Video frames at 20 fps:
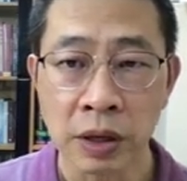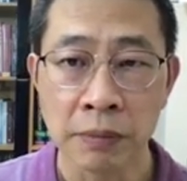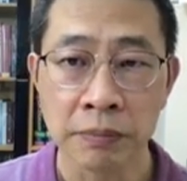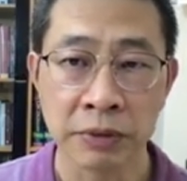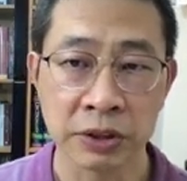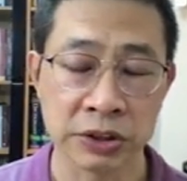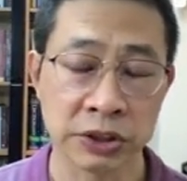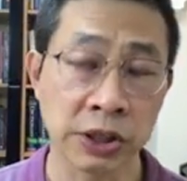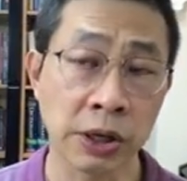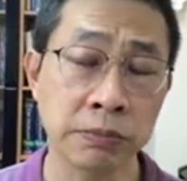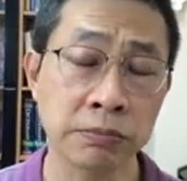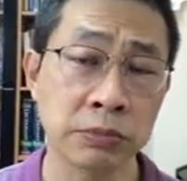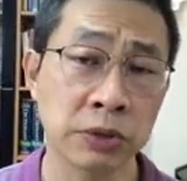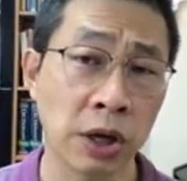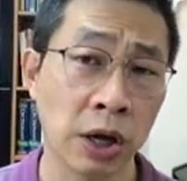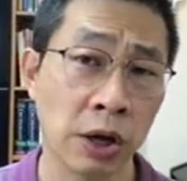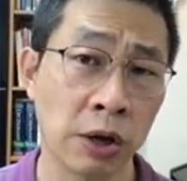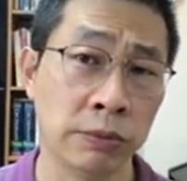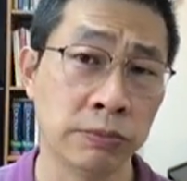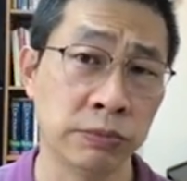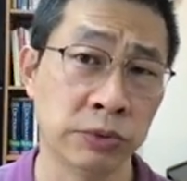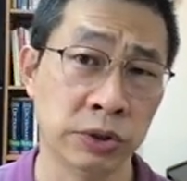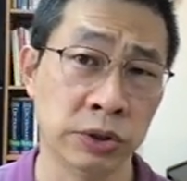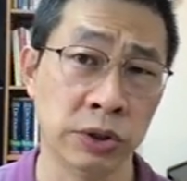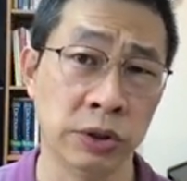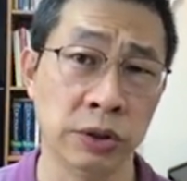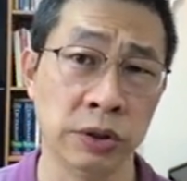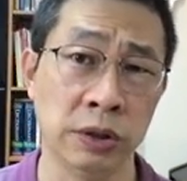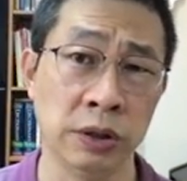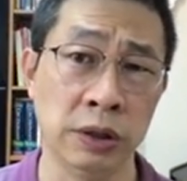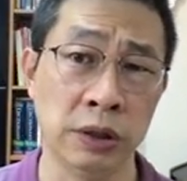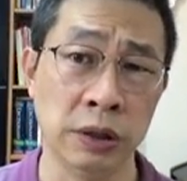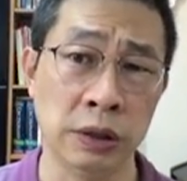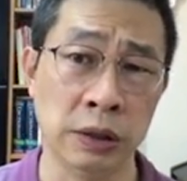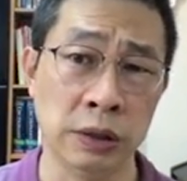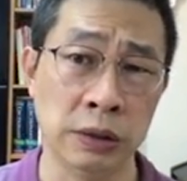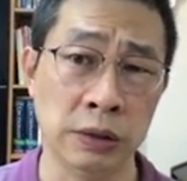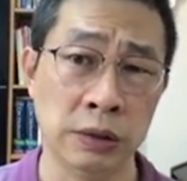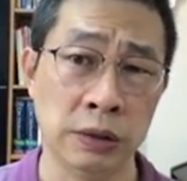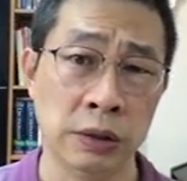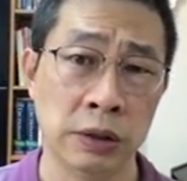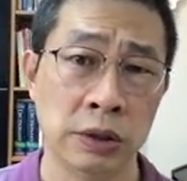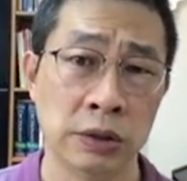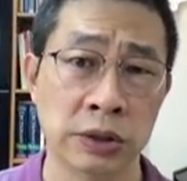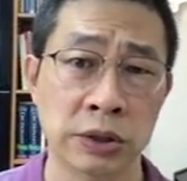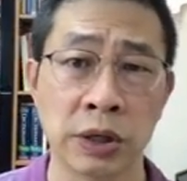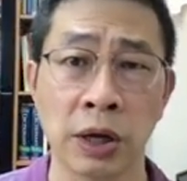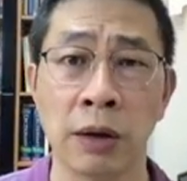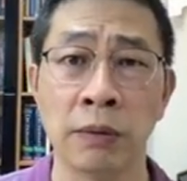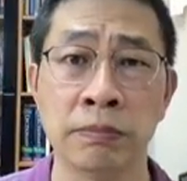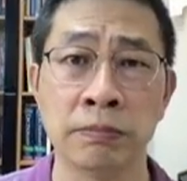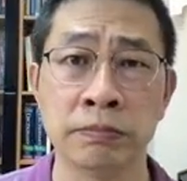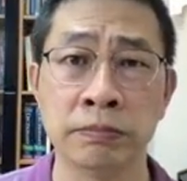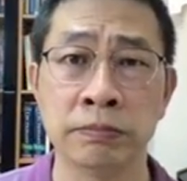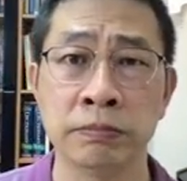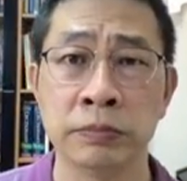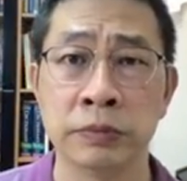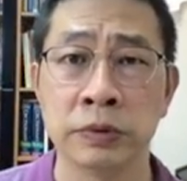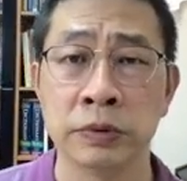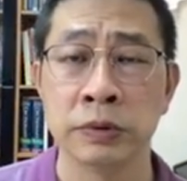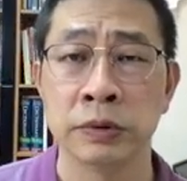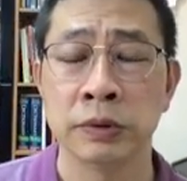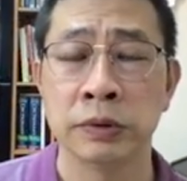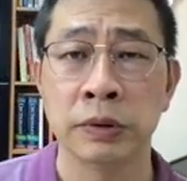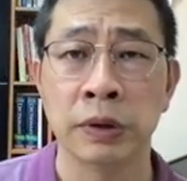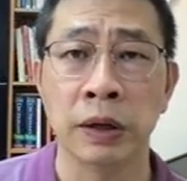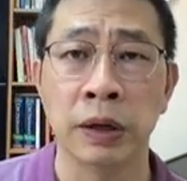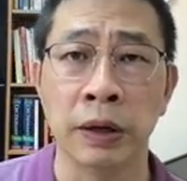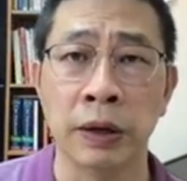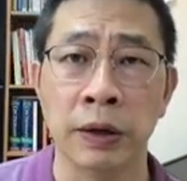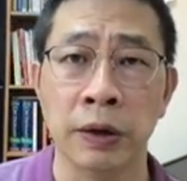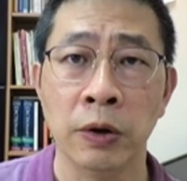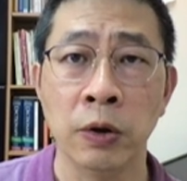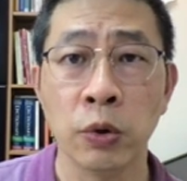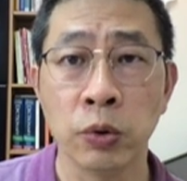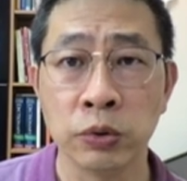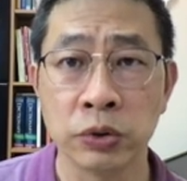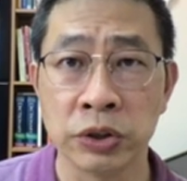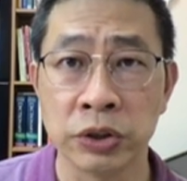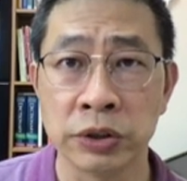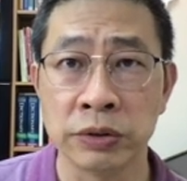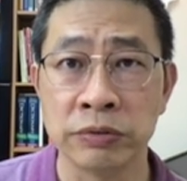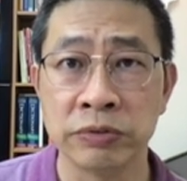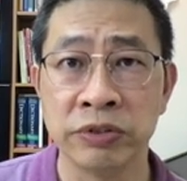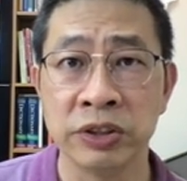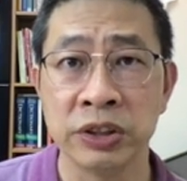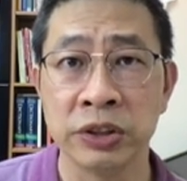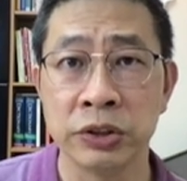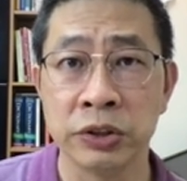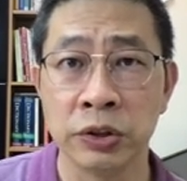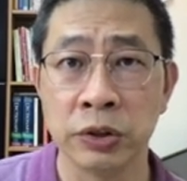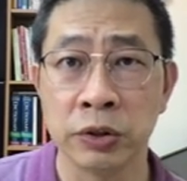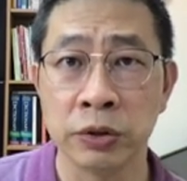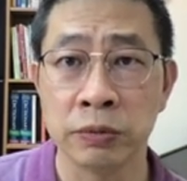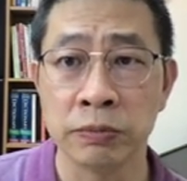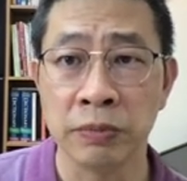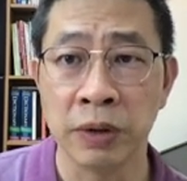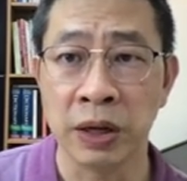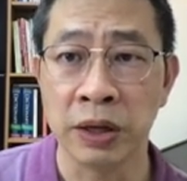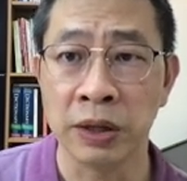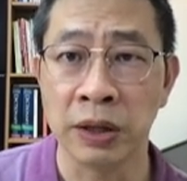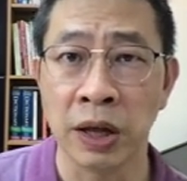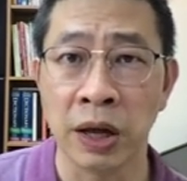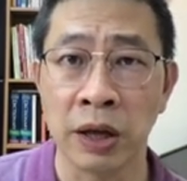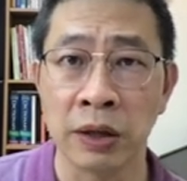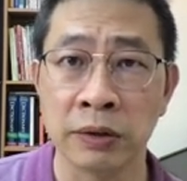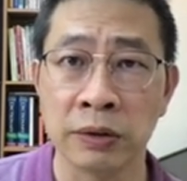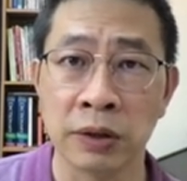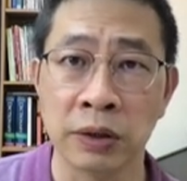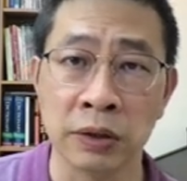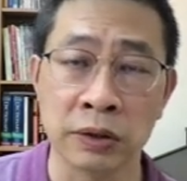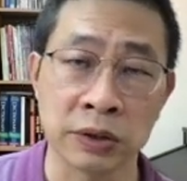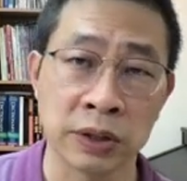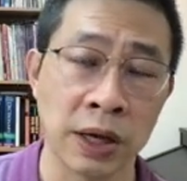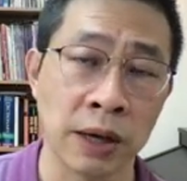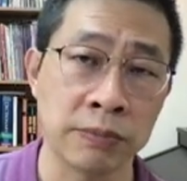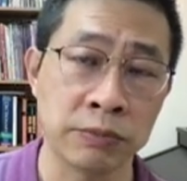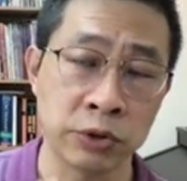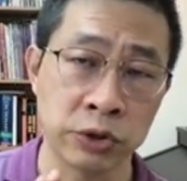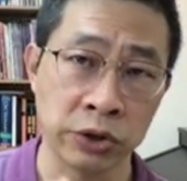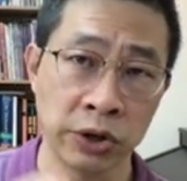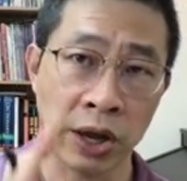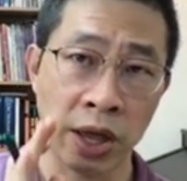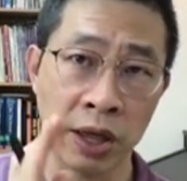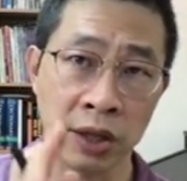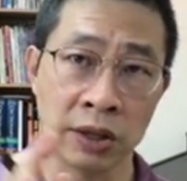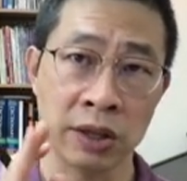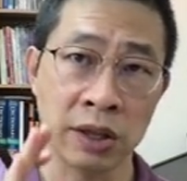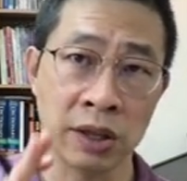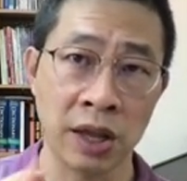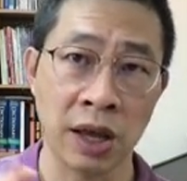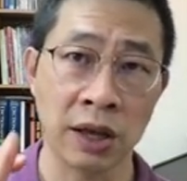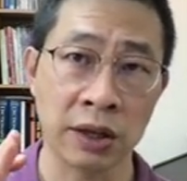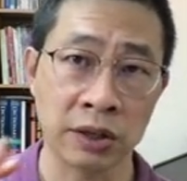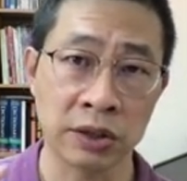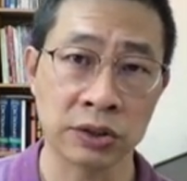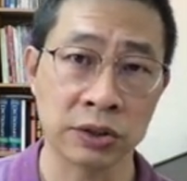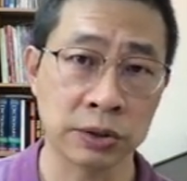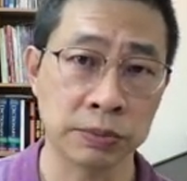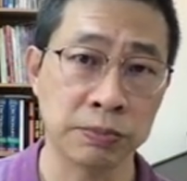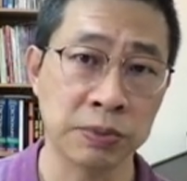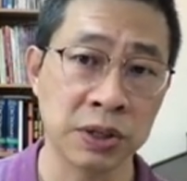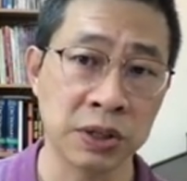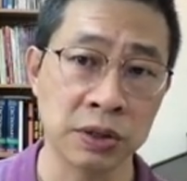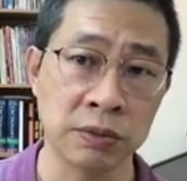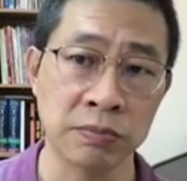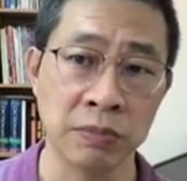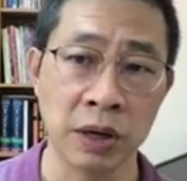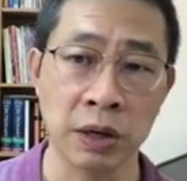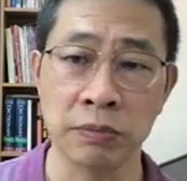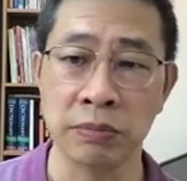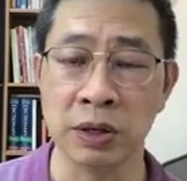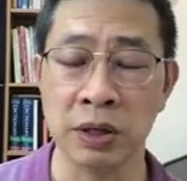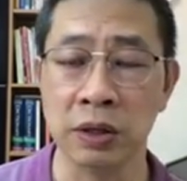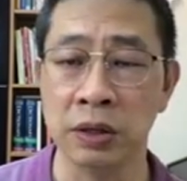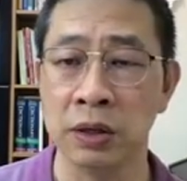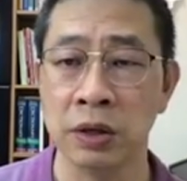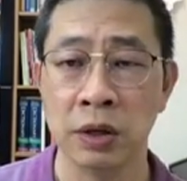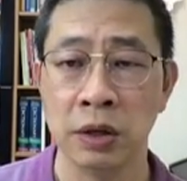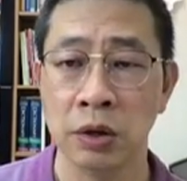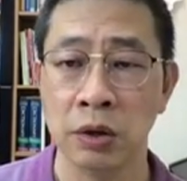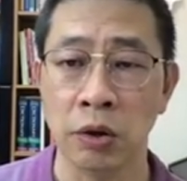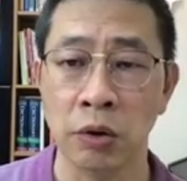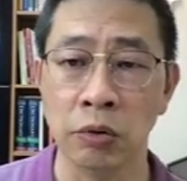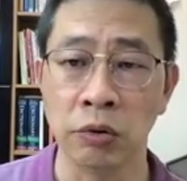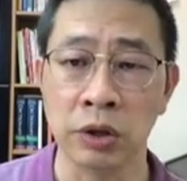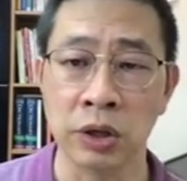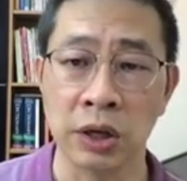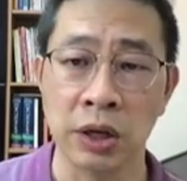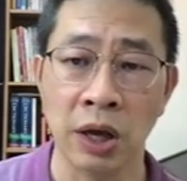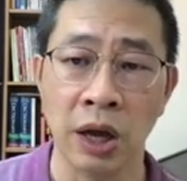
but sometimes uh, some uh, older video may not uh, capture at that speed, maybe only